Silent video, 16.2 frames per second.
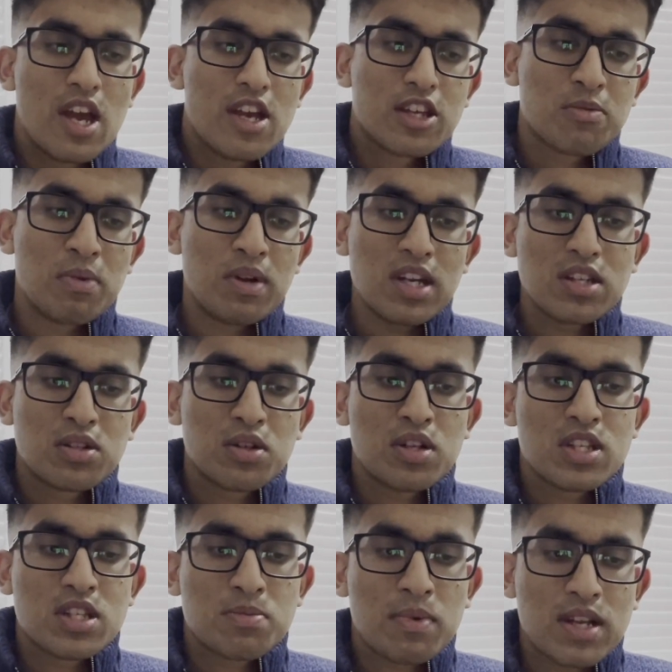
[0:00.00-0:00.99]
So many
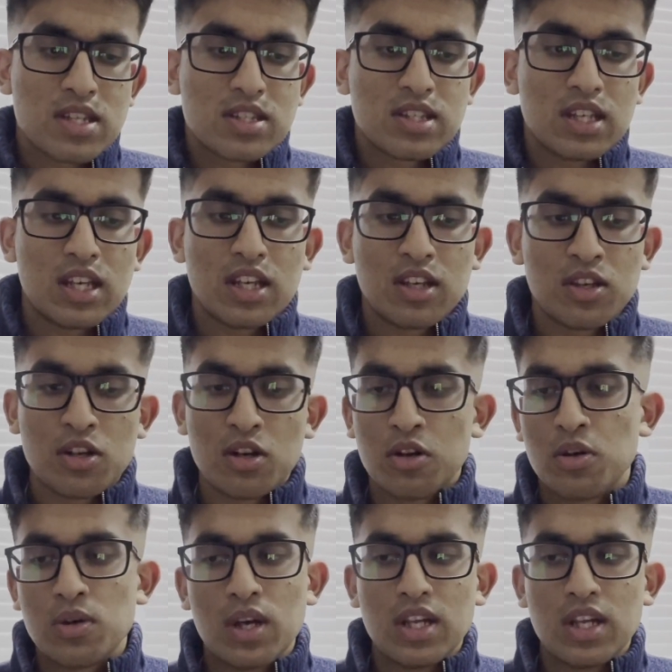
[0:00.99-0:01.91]
students might say, no,